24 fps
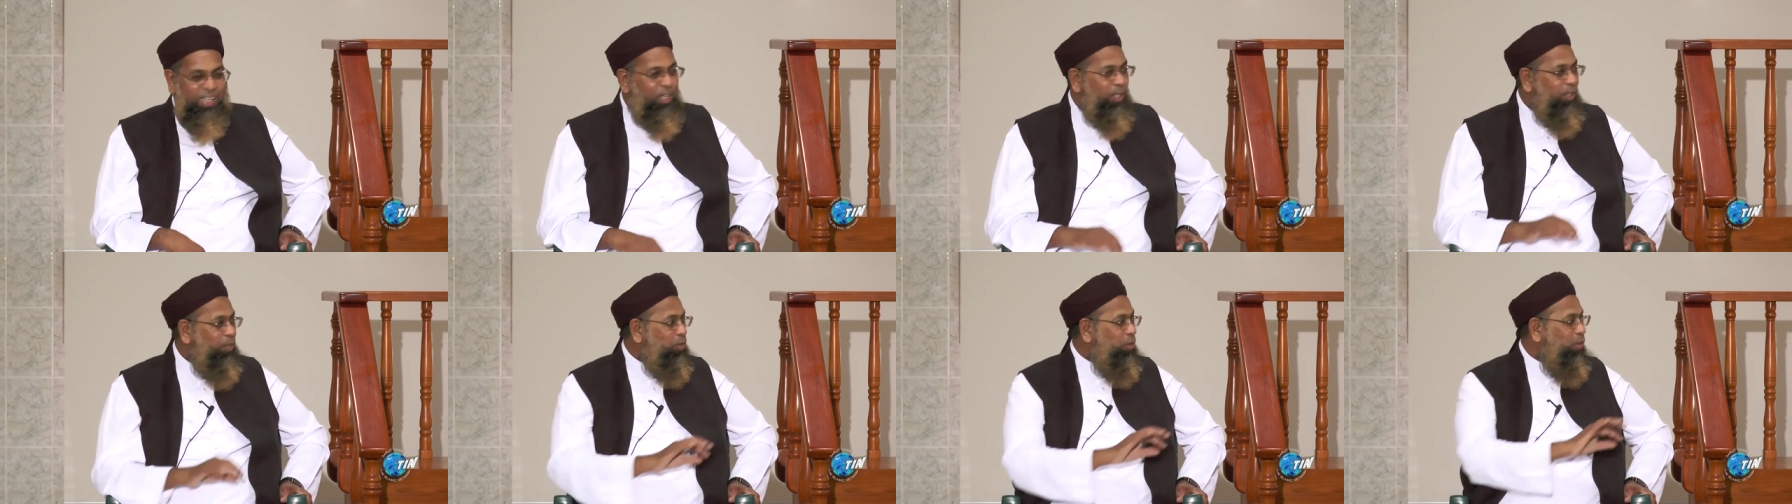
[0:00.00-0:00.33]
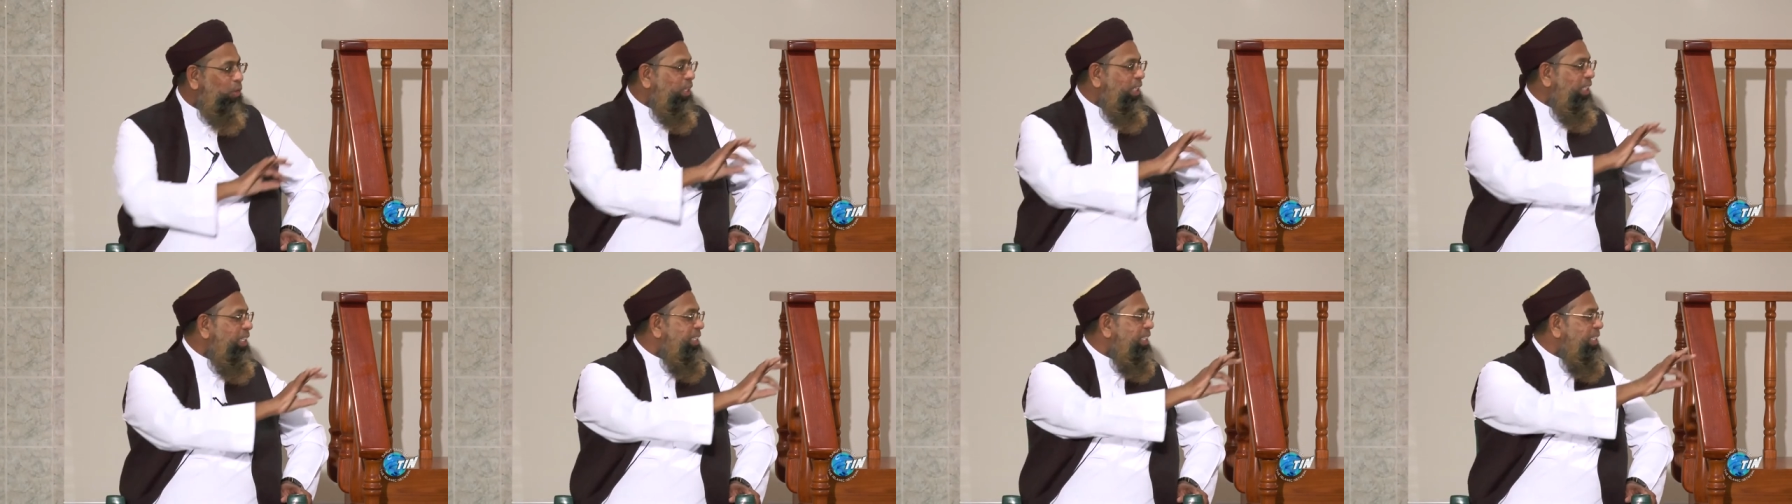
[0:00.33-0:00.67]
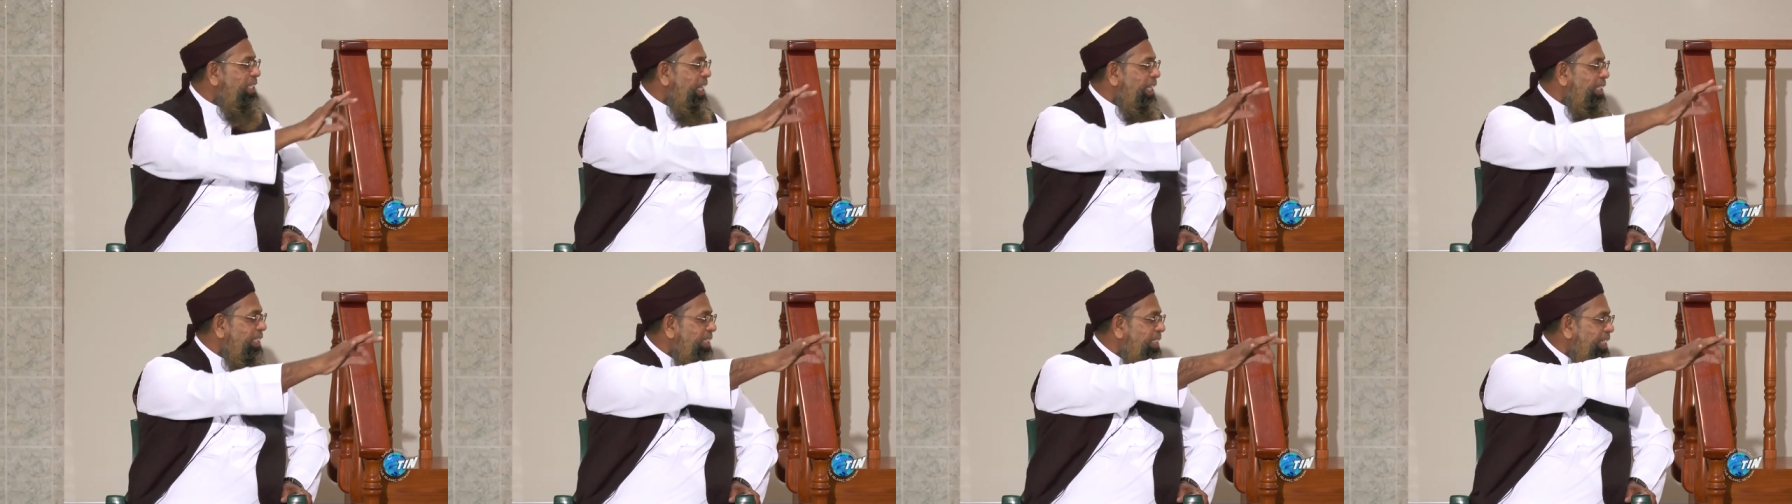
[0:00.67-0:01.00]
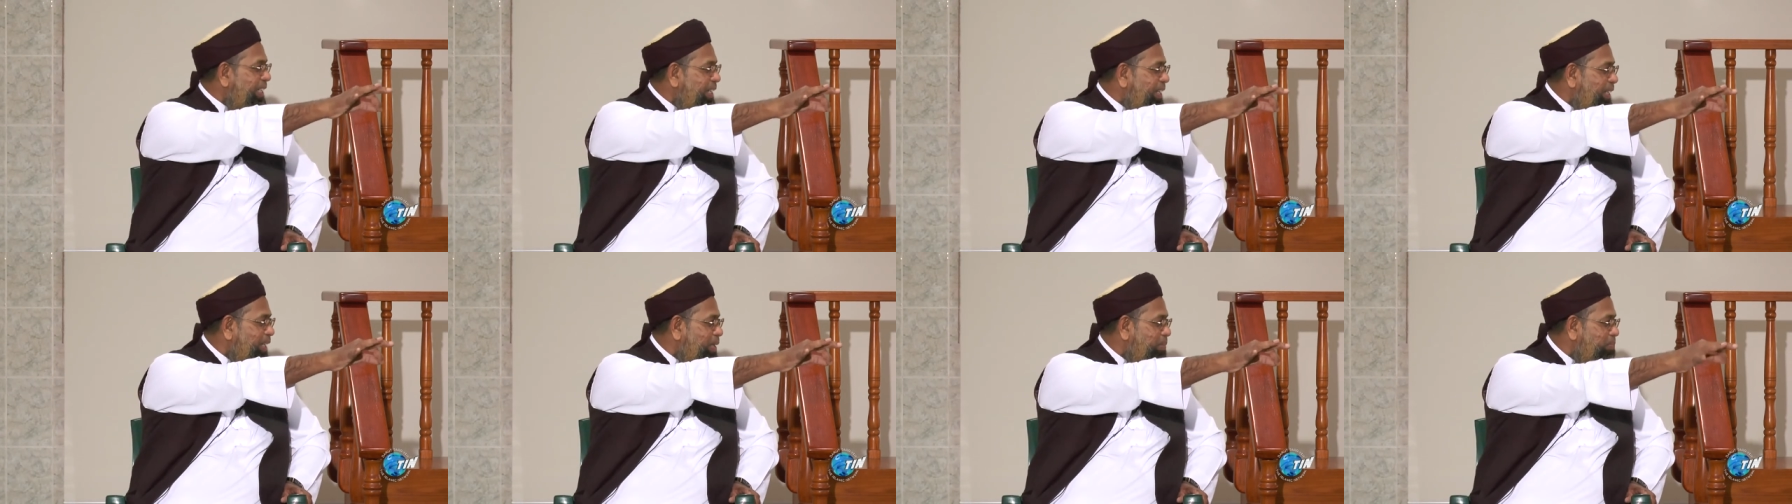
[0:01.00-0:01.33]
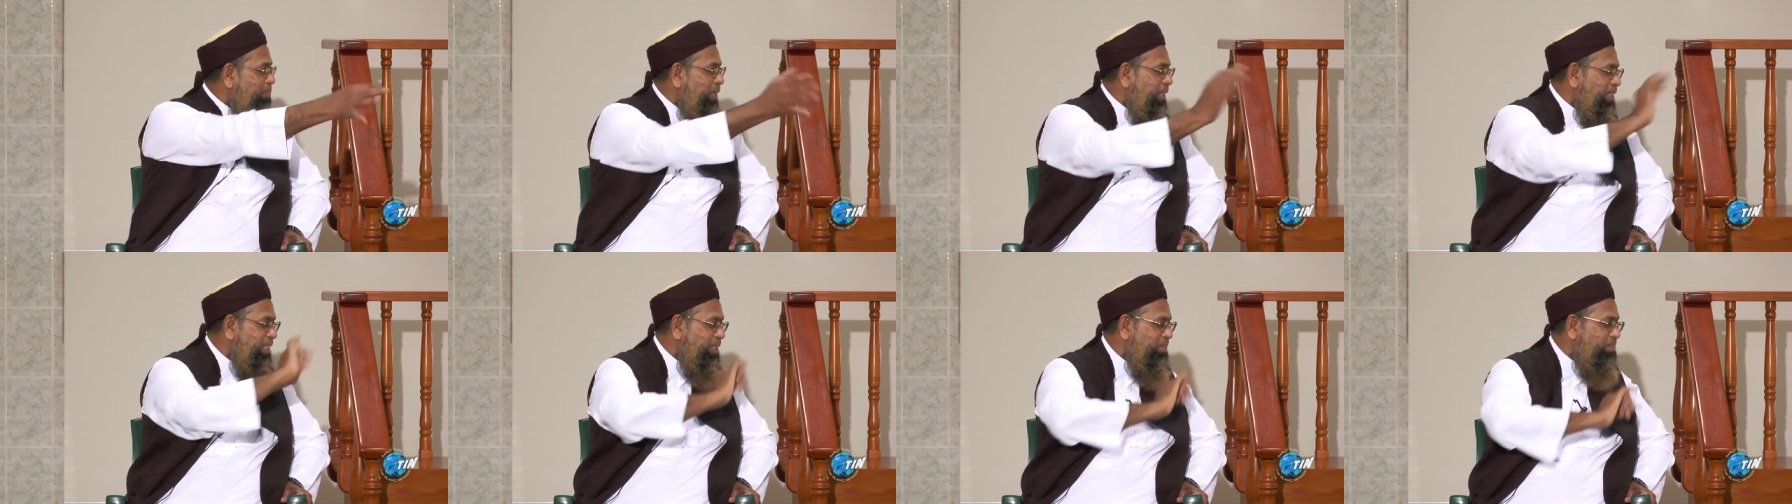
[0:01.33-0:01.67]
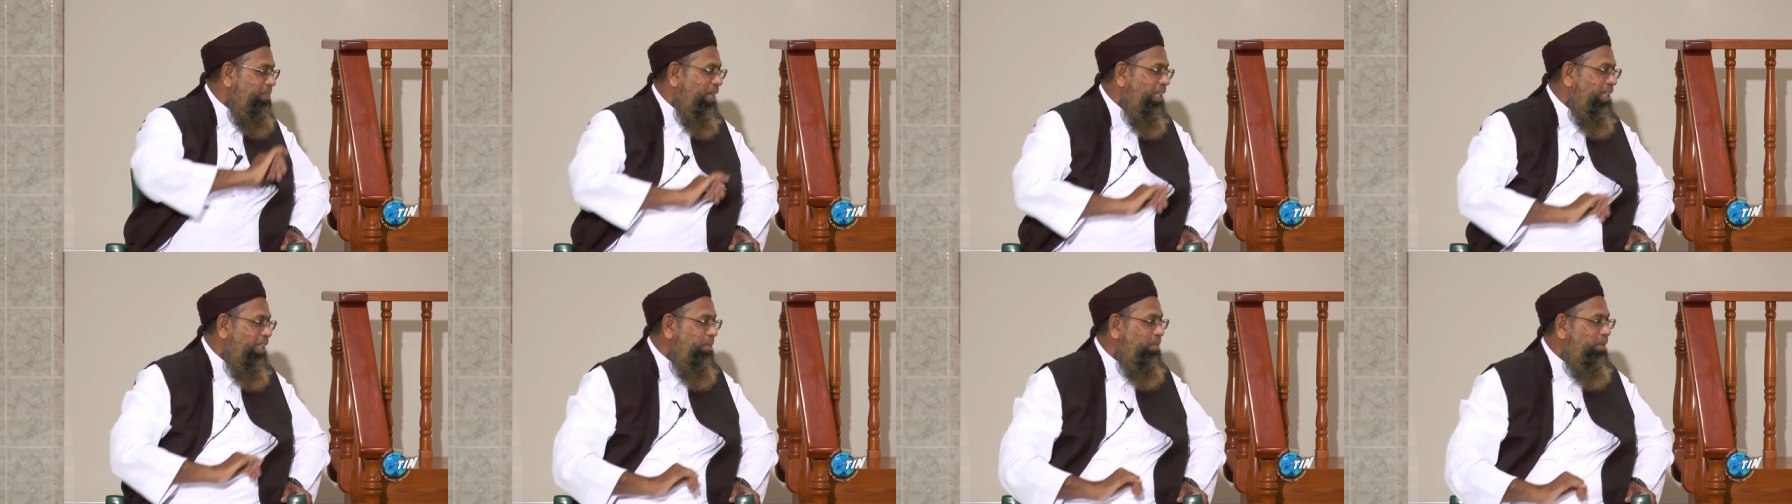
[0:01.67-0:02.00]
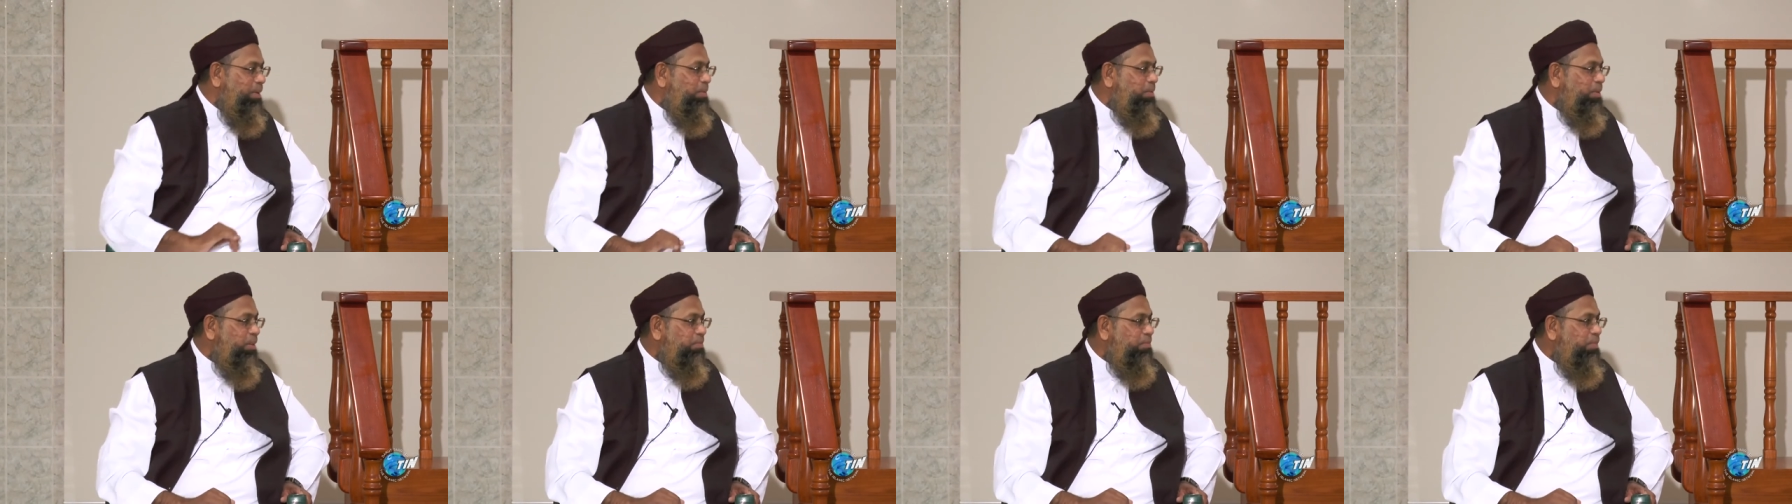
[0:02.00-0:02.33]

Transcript: So he sent another person by the name of